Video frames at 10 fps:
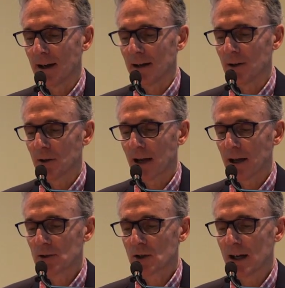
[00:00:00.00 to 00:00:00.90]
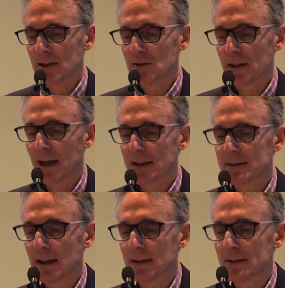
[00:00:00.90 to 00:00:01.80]
you can't change in that
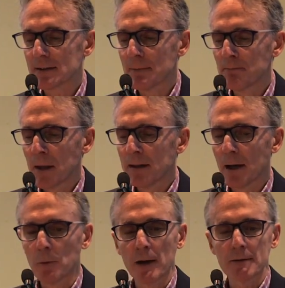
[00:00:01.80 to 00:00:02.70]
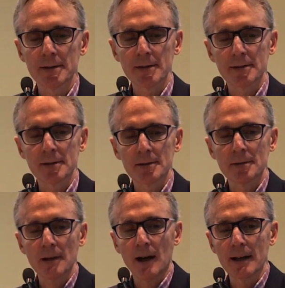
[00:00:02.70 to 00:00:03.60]
sense. Now, where has this
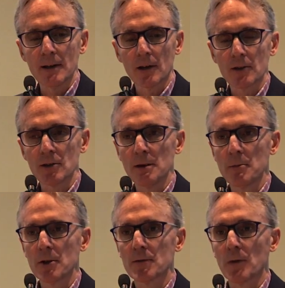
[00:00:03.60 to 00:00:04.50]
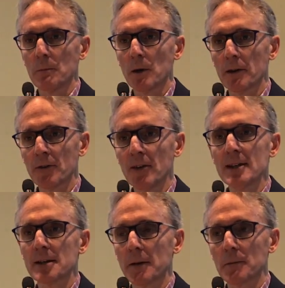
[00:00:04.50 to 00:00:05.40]
ideology emerged from? Well, the
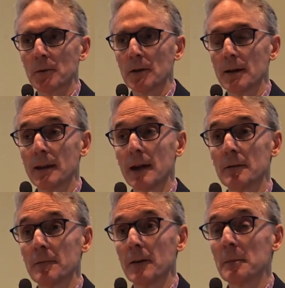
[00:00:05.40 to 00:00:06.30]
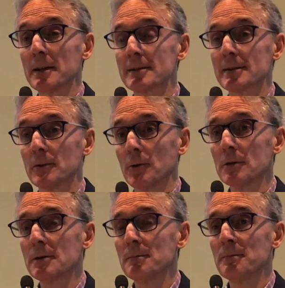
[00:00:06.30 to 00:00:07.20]
seeds of it were there in feminist
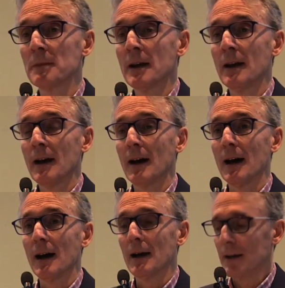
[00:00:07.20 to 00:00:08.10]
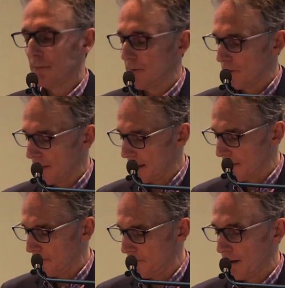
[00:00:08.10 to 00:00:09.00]
thought. If you think
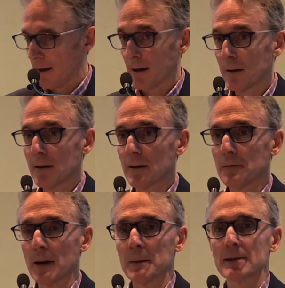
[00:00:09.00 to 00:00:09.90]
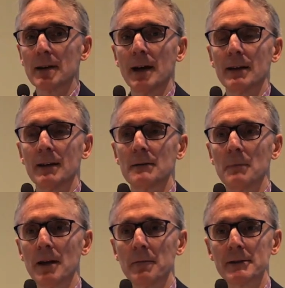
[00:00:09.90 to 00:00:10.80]
of the famous line that
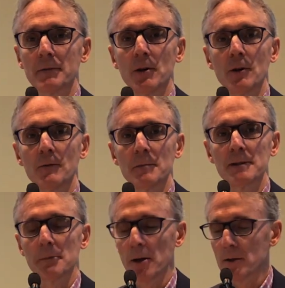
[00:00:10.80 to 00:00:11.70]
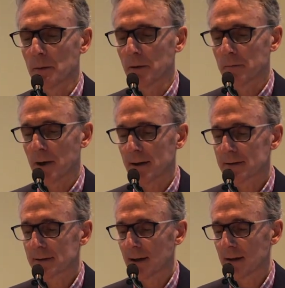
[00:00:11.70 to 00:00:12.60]
many of us have heard from Simone de
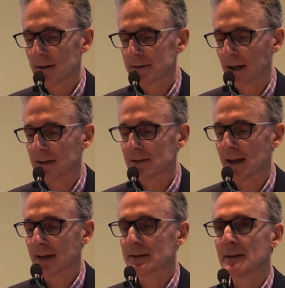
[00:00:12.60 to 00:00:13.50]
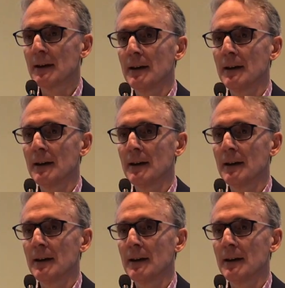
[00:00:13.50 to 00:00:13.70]
Beauvoir's The Second Sex,